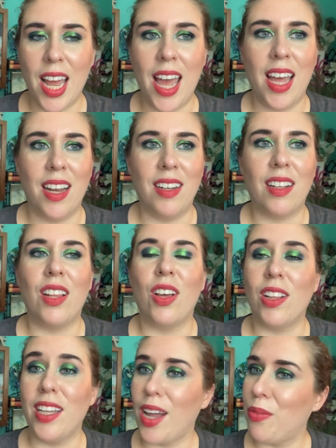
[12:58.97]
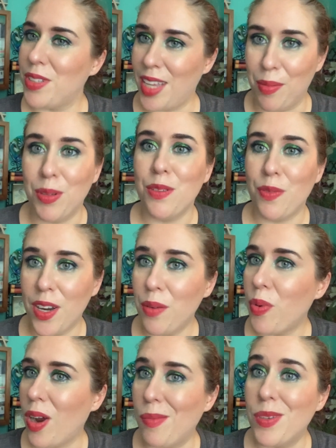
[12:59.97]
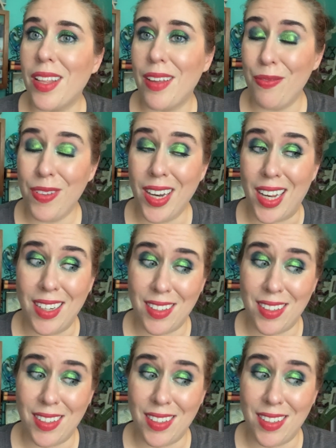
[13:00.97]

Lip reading: and luckily I was able to find a prompt that fitted.